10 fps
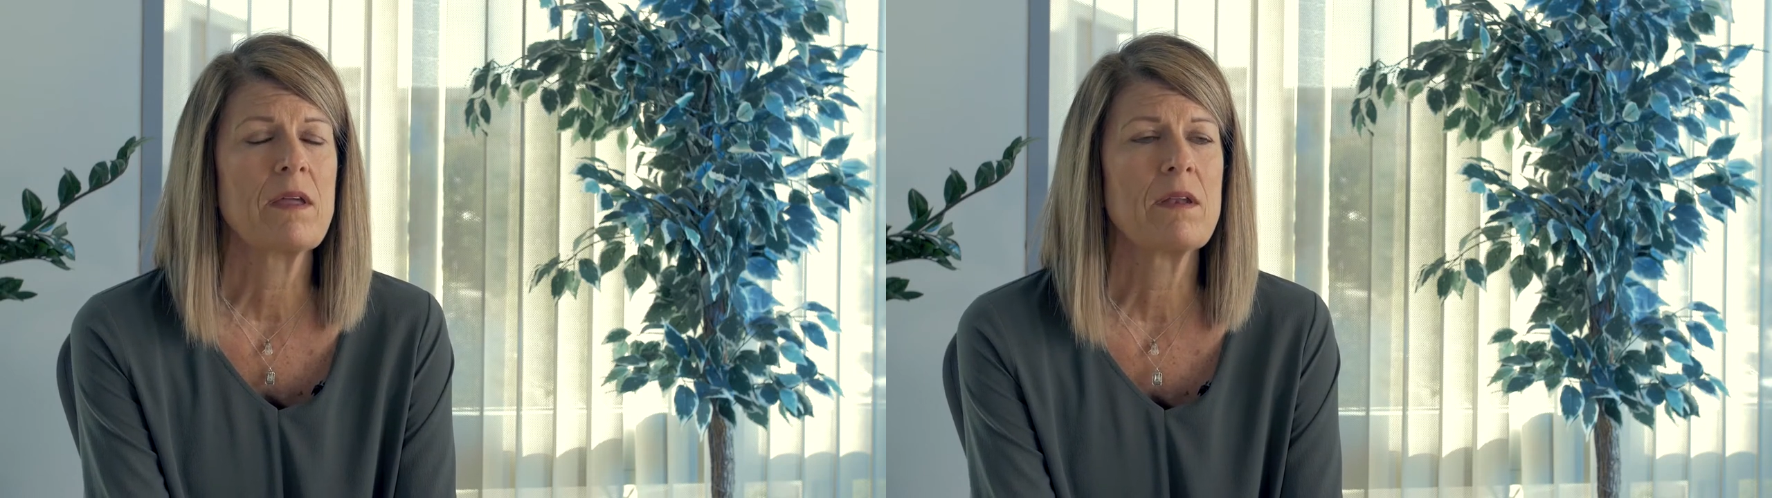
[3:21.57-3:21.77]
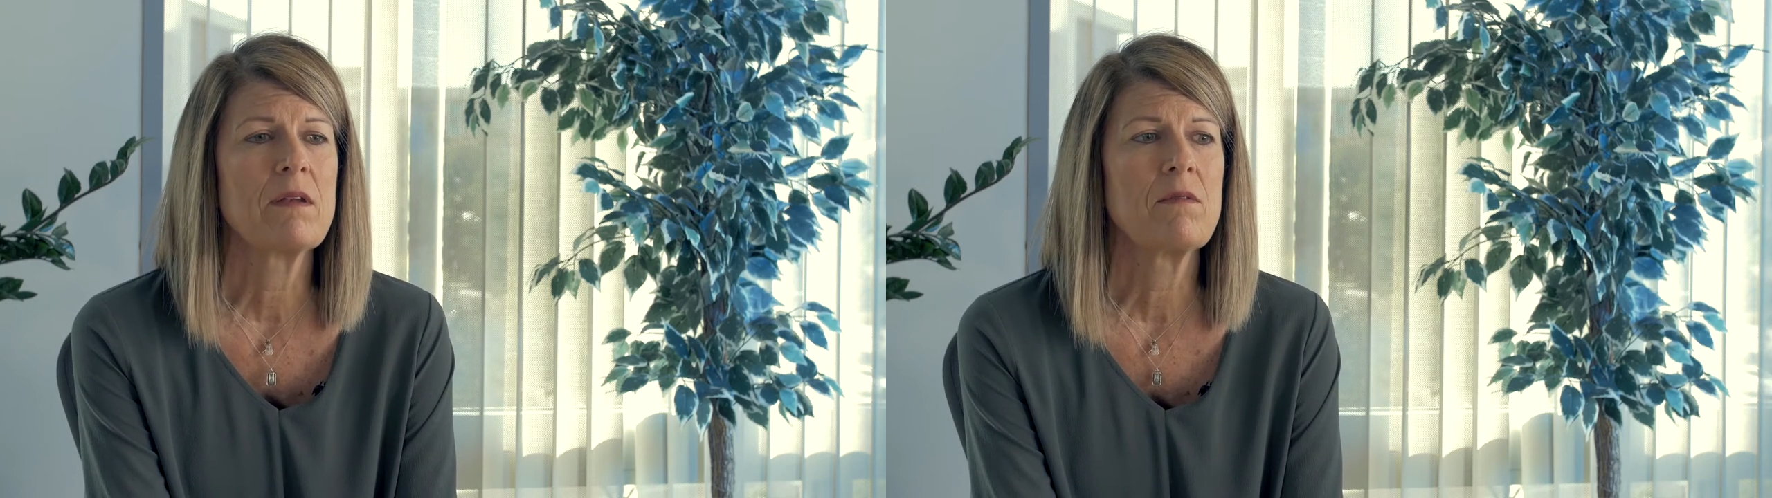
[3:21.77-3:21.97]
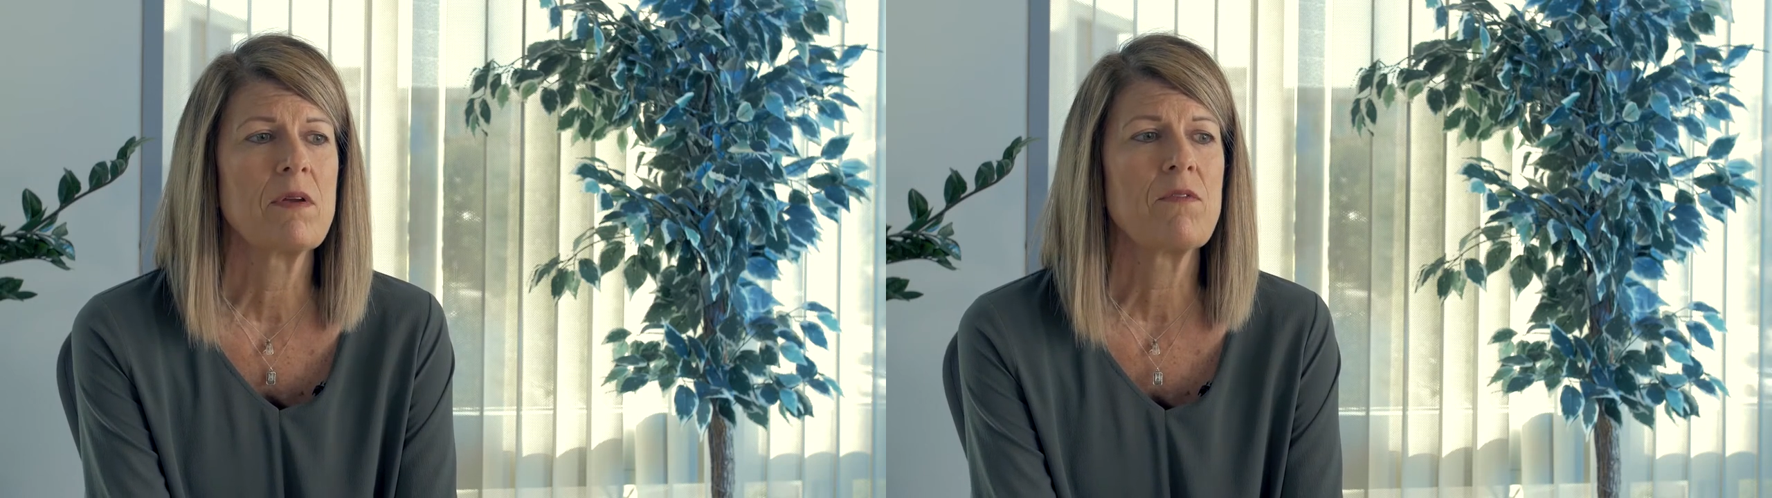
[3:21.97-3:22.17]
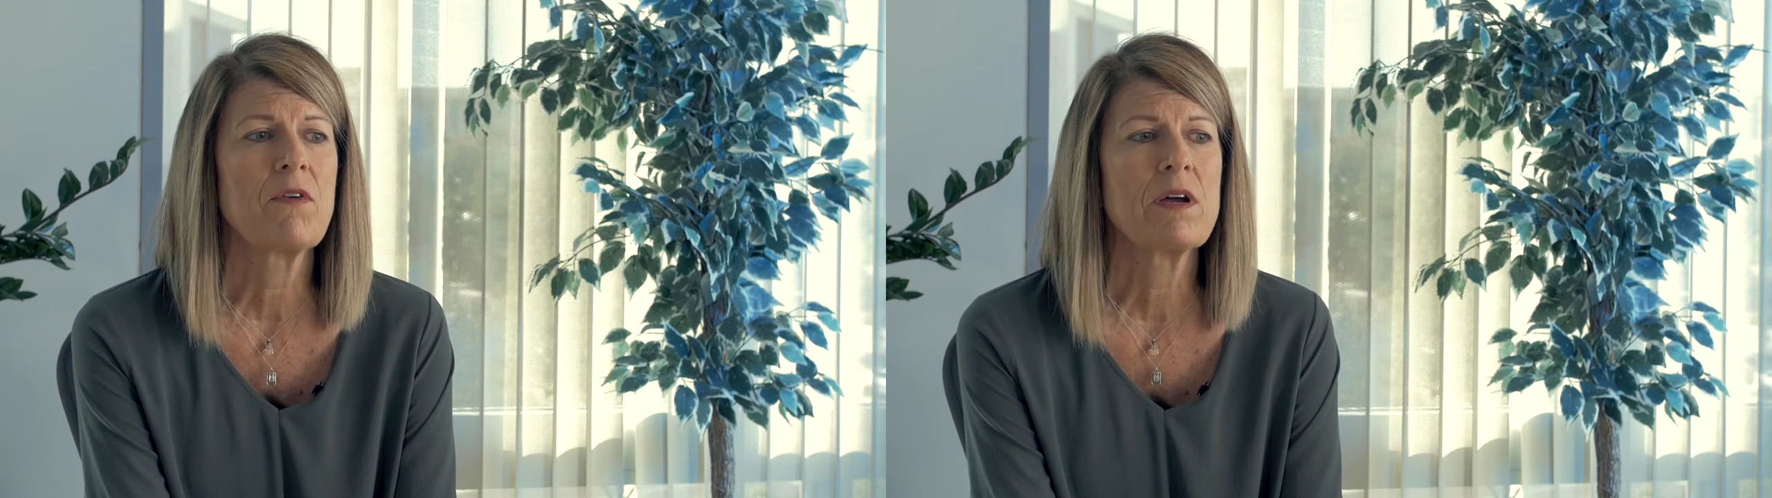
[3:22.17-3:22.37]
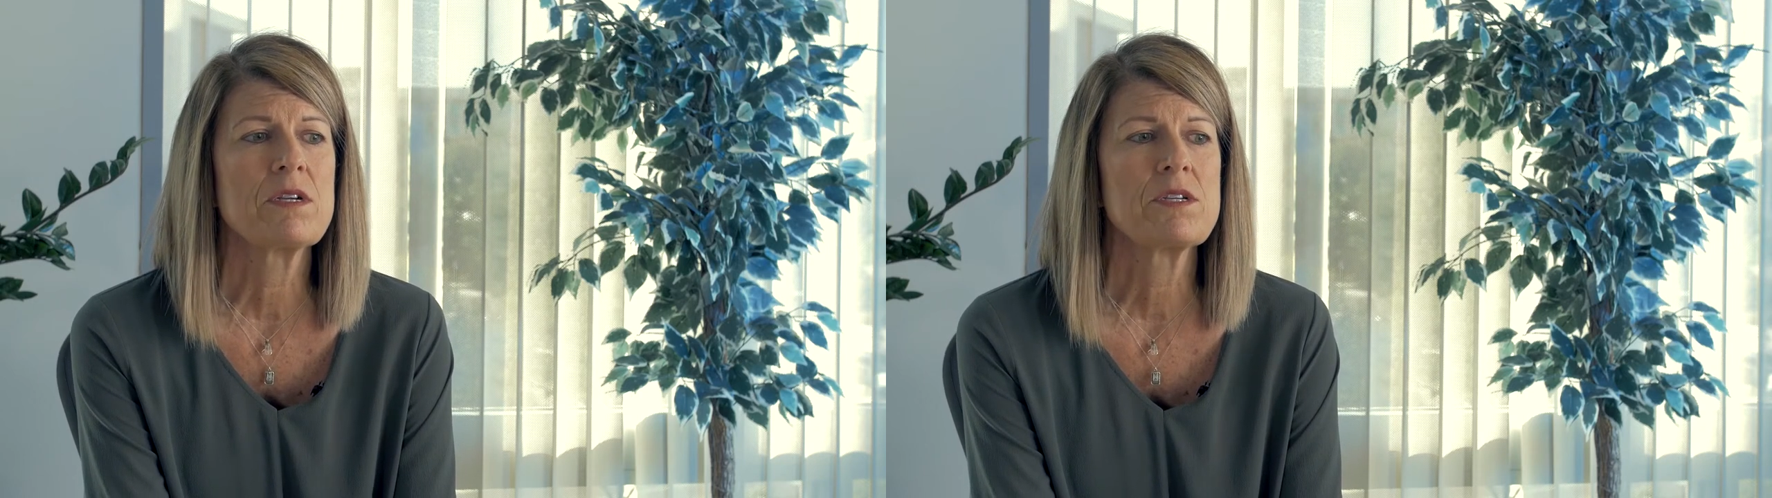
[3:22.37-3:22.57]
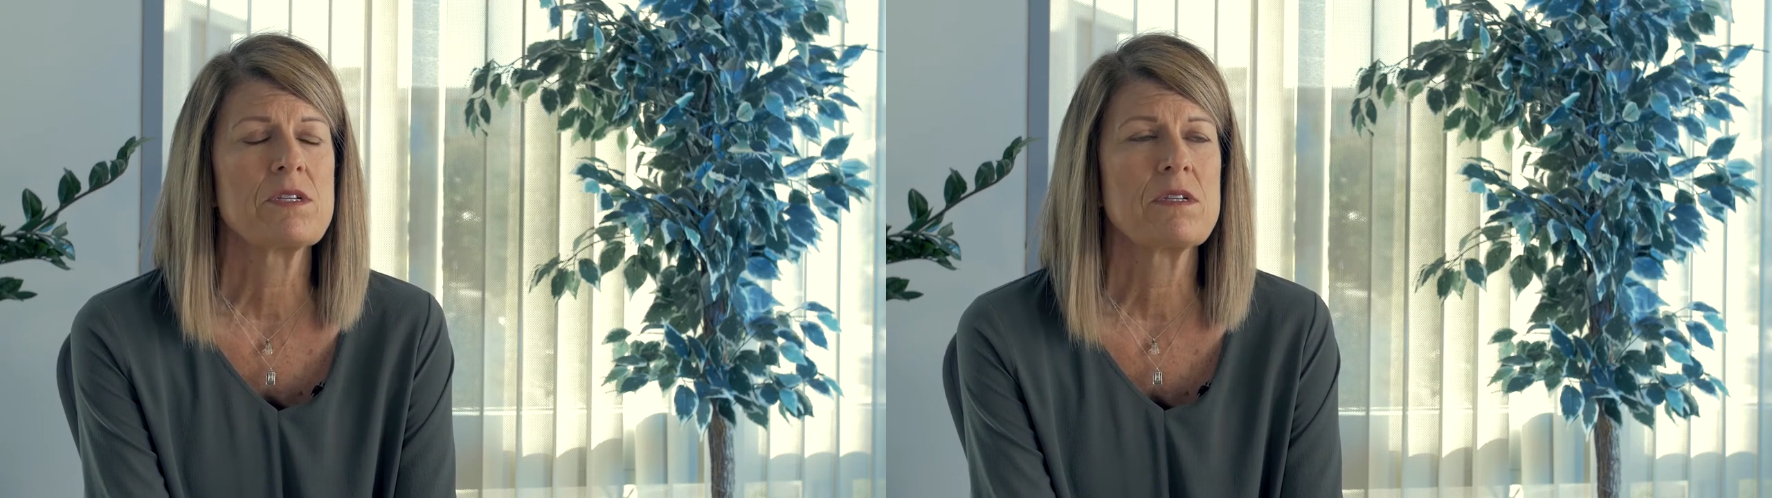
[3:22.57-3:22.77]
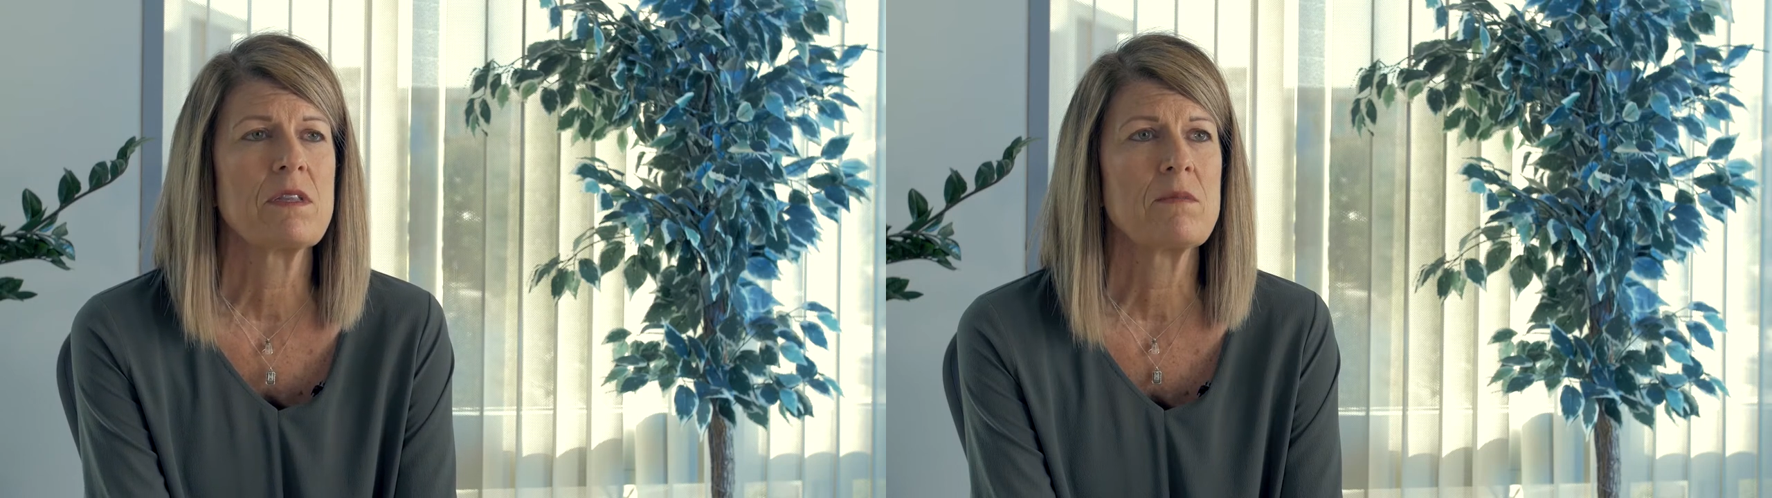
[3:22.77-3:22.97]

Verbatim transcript: and refresh